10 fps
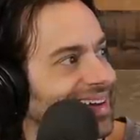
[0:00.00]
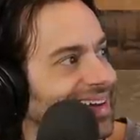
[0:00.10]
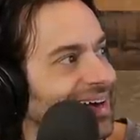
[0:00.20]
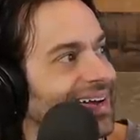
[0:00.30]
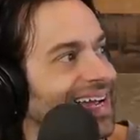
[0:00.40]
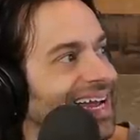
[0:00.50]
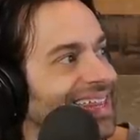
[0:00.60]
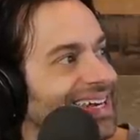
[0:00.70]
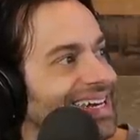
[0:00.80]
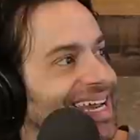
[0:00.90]
Oh, yeah,
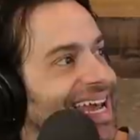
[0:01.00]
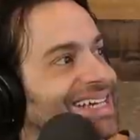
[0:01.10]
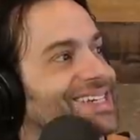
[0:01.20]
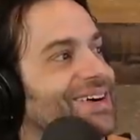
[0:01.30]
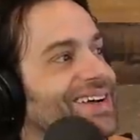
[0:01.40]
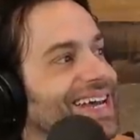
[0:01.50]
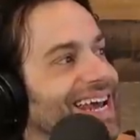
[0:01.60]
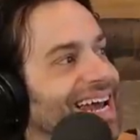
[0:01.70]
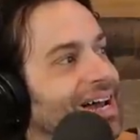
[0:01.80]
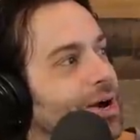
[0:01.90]
the Knicks. Oh,
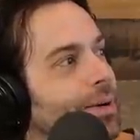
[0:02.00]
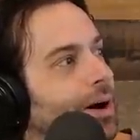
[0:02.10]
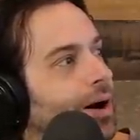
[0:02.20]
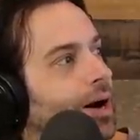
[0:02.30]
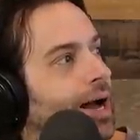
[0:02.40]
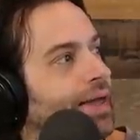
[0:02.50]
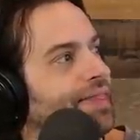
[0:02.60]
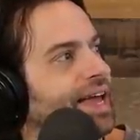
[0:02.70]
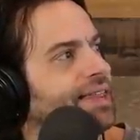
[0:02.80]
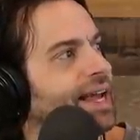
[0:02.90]
yeah.
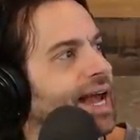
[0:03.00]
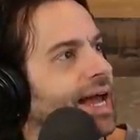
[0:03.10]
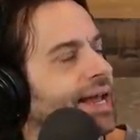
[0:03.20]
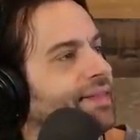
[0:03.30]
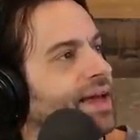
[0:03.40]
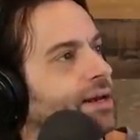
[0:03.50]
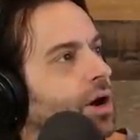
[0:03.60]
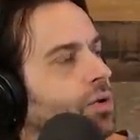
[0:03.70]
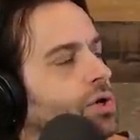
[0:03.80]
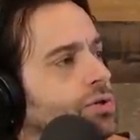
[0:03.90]
And then they had, and then,
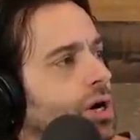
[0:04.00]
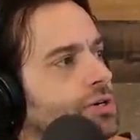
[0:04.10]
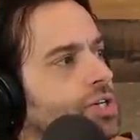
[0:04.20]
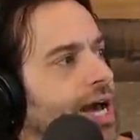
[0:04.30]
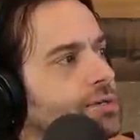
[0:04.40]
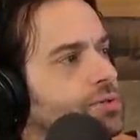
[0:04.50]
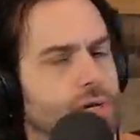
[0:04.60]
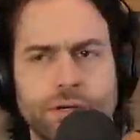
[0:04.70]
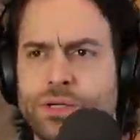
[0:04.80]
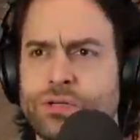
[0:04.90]
oh, Utah Jazz was
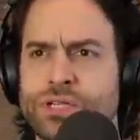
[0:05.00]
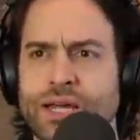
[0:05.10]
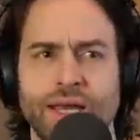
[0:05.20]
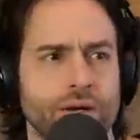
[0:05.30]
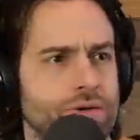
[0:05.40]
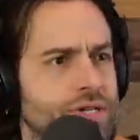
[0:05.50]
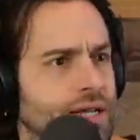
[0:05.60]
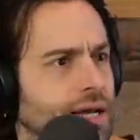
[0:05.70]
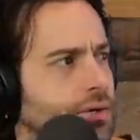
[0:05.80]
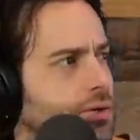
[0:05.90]
good. Did you say that? Who
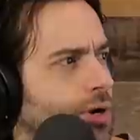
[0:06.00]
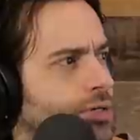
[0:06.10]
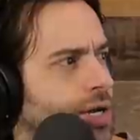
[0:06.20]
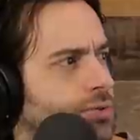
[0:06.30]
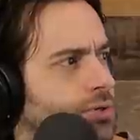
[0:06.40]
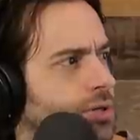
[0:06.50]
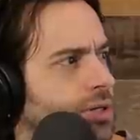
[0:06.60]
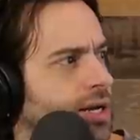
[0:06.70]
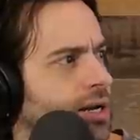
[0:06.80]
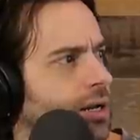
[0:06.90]
said that? Utah Jazz was good.
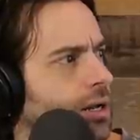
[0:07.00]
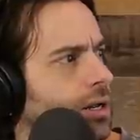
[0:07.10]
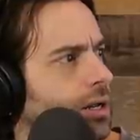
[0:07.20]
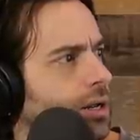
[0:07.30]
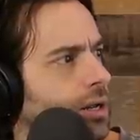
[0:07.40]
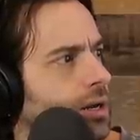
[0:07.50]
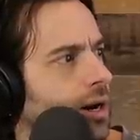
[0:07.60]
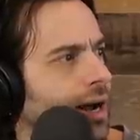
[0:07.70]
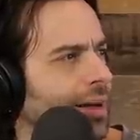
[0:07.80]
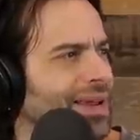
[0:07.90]
They had,
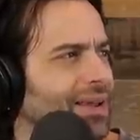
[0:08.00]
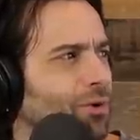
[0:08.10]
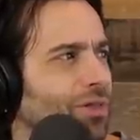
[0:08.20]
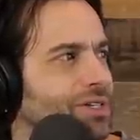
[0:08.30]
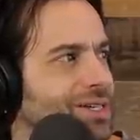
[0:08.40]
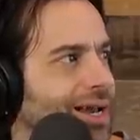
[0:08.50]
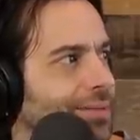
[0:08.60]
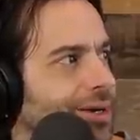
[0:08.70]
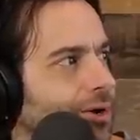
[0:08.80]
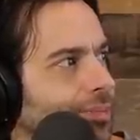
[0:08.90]
I mean, they were all the
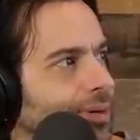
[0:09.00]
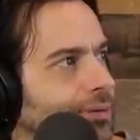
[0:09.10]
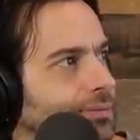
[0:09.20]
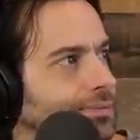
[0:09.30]
same, you know, but...